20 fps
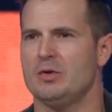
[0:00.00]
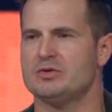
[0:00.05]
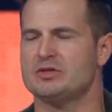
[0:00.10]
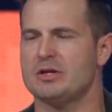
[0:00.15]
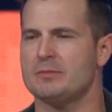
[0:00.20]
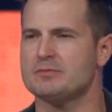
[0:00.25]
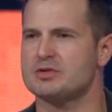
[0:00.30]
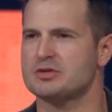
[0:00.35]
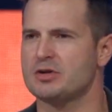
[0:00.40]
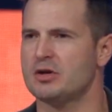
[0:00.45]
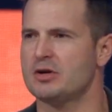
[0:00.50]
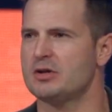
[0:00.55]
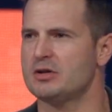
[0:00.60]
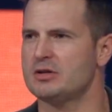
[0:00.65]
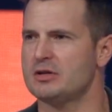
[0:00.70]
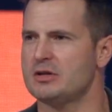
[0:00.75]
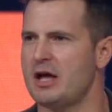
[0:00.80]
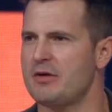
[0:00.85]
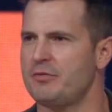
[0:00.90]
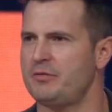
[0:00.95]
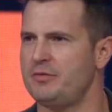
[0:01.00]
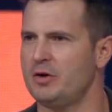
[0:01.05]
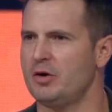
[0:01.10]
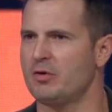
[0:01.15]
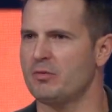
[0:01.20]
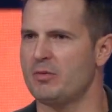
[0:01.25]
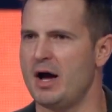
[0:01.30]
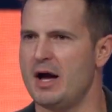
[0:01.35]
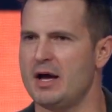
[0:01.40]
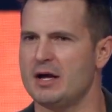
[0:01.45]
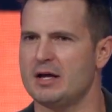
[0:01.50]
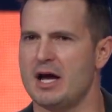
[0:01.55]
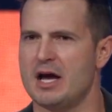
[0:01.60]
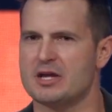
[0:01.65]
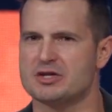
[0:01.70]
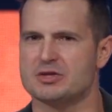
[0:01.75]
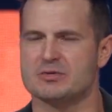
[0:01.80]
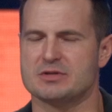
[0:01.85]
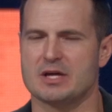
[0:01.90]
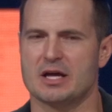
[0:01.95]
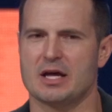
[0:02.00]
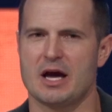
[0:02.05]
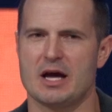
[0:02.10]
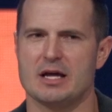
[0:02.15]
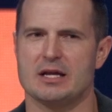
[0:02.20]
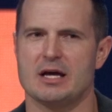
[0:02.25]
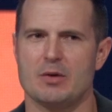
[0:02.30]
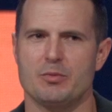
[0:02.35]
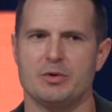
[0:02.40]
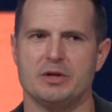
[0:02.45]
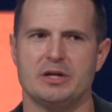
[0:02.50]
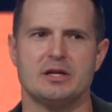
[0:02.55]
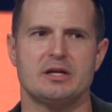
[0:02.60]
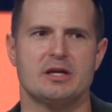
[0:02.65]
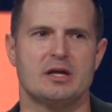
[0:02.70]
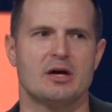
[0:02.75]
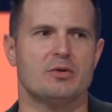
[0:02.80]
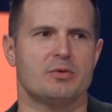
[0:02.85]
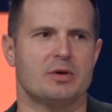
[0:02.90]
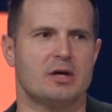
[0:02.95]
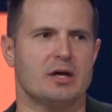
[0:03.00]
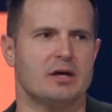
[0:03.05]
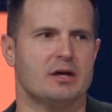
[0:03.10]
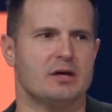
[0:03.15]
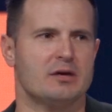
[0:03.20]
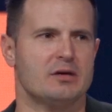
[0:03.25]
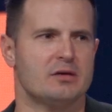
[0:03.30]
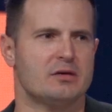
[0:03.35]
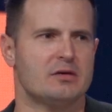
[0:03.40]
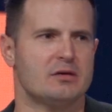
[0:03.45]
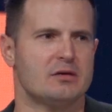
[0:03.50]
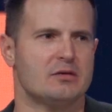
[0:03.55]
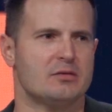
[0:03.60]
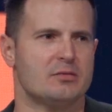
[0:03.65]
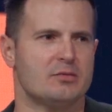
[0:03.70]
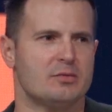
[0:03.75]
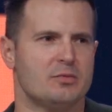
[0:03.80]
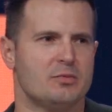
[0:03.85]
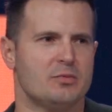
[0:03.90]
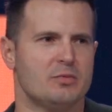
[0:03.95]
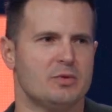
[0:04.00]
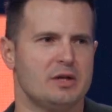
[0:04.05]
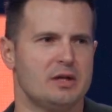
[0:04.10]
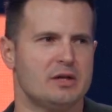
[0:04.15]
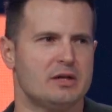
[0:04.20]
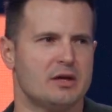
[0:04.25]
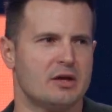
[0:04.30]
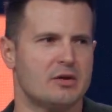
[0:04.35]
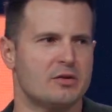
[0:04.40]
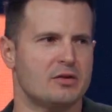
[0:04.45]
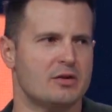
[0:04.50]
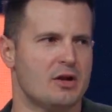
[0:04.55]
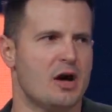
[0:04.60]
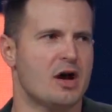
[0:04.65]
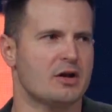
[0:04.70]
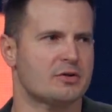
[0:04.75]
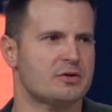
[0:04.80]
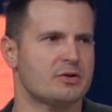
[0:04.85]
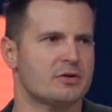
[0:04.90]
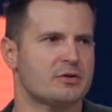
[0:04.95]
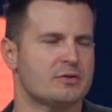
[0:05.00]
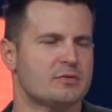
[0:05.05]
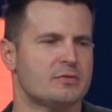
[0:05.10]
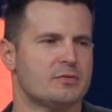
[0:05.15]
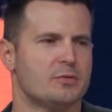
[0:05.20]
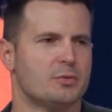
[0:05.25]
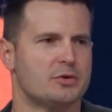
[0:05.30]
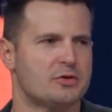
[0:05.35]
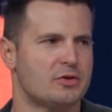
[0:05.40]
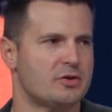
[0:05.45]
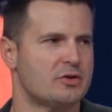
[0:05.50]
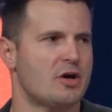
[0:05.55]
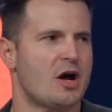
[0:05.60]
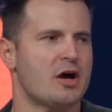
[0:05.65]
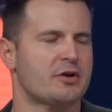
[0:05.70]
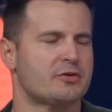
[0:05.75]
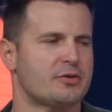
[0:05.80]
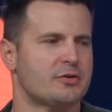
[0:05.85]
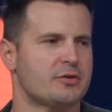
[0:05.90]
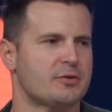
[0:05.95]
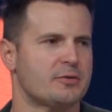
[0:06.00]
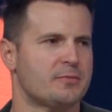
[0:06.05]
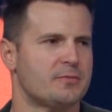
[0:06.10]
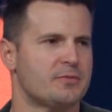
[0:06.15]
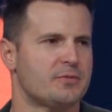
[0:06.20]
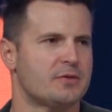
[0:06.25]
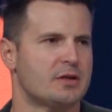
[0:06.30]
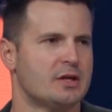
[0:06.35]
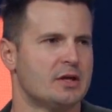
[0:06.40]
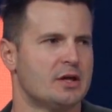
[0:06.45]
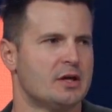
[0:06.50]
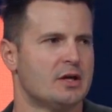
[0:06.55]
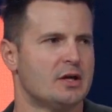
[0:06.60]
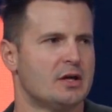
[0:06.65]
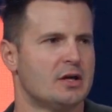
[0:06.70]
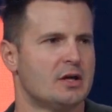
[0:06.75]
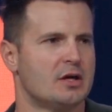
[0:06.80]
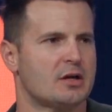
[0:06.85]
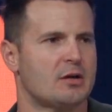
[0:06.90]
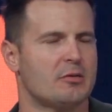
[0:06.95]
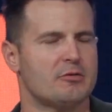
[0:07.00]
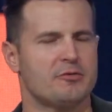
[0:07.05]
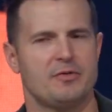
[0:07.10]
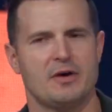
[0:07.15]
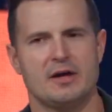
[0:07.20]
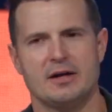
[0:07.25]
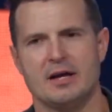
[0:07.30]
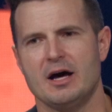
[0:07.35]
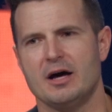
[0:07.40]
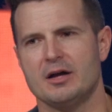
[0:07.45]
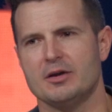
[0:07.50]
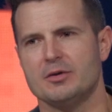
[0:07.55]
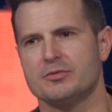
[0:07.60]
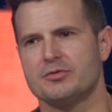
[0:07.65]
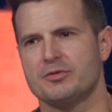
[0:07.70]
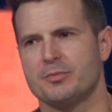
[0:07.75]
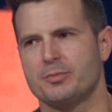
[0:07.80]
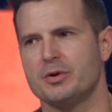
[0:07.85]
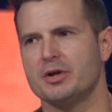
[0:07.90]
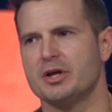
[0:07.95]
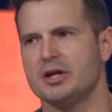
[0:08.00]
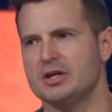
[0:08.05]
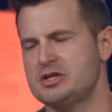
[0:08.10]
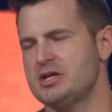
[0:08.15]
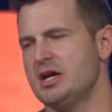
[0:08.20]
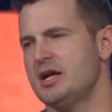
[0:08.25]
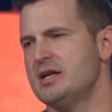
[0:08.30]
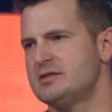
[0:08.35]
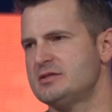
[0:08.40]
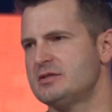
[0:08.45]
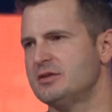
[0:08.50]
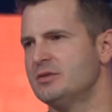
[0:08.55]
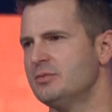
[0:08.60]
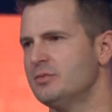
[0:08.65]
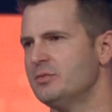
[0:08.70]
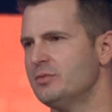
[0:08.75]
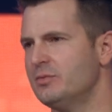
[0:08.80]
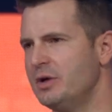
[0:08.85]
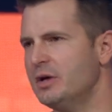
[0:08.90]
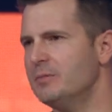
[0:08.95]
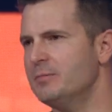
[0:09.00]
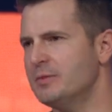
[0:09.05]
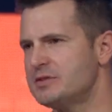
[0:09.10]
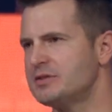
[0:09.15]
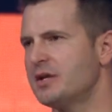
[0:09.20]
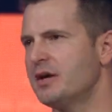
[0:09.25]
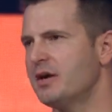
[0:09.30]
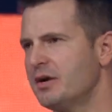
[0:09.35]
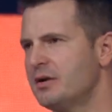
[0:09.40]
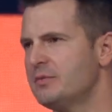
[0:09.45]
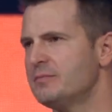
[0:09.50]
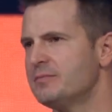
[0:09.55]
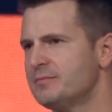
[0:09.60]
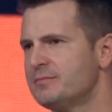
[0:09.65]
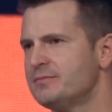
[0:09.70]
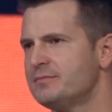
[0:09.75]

Something started to not feel right. Ashley was like, we need to go to the doctor. Went to the doctor. Come to find out, it was a pretty good chance that we had miscarried.